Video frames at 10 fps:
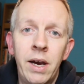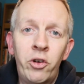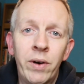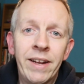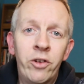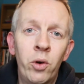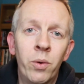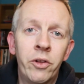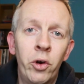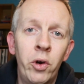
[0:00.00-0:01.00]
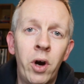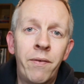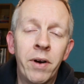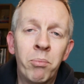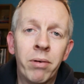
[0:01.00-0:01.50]
And Trading 212
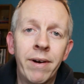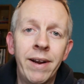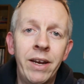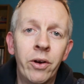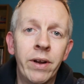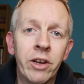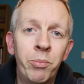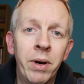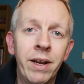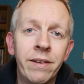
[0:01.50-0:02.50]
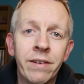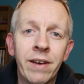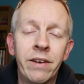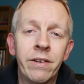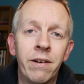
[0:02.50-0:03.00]
offered a pretty good experience as
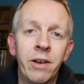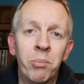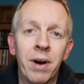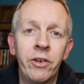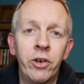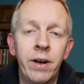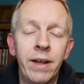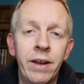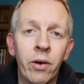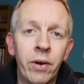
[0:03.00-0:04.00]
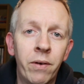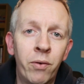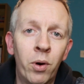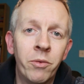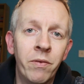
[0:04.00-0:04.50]
I started to branch out into other
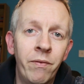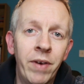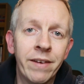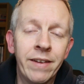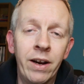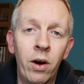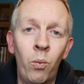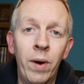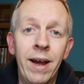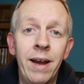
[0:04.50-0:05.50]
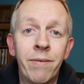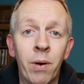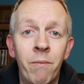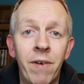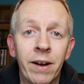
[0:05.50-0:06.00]
forms of investing away
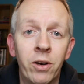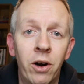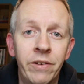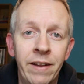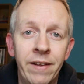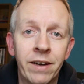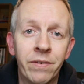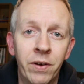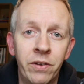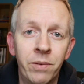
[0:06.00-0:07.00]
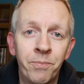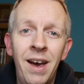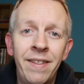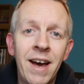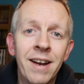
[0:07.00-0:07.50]
from Vanguard's index funds.
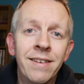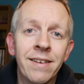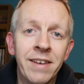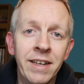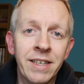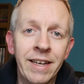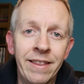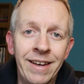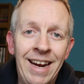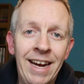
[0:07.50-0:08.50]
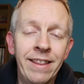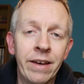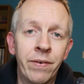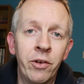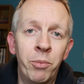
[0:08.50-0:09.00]
And that is essentially the key
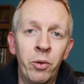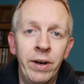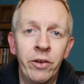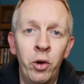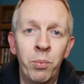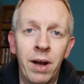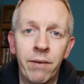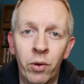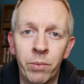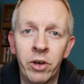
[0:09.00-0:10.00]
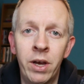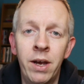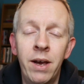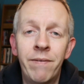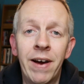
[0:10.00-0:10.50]
difference between the two platforms.
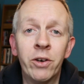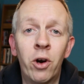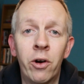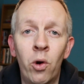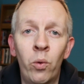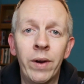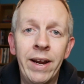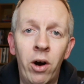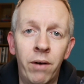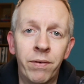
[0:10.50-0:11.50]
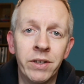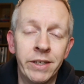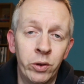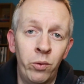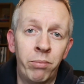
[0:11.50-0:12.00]
Vanguard only offers
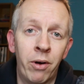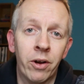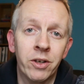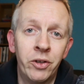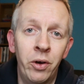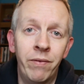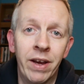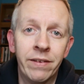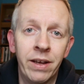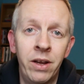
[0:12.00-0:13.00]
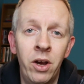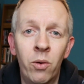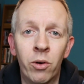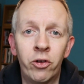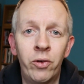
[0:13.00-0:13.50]
its own products to invest in,
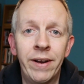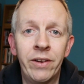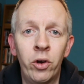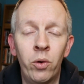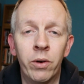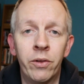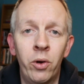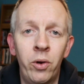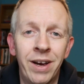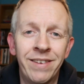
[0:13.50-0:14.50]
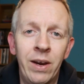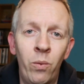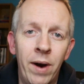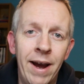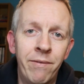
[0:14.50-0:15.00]
whereas Trading 212 has a
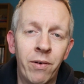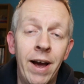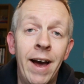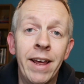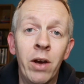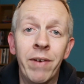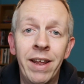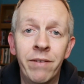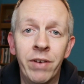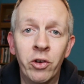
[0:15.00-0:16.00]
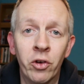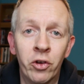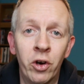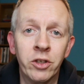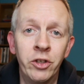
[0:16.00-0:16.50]
wide variety of individual
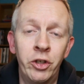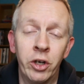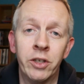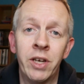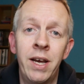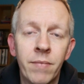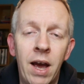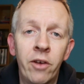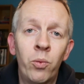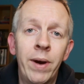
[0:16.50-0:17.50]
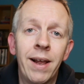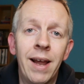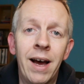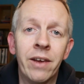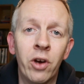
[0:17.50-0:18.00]
stocks and shares, as well
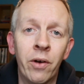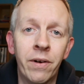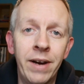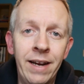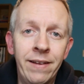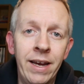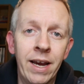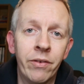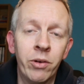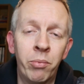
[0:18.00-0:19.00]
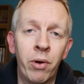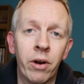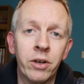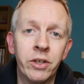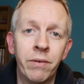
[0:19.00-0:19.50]
as other ETFs and
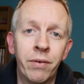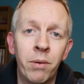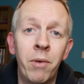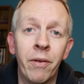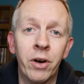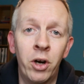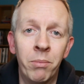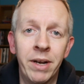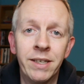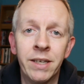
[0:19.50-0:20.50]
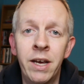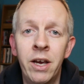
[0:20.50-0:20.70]
products from other companies.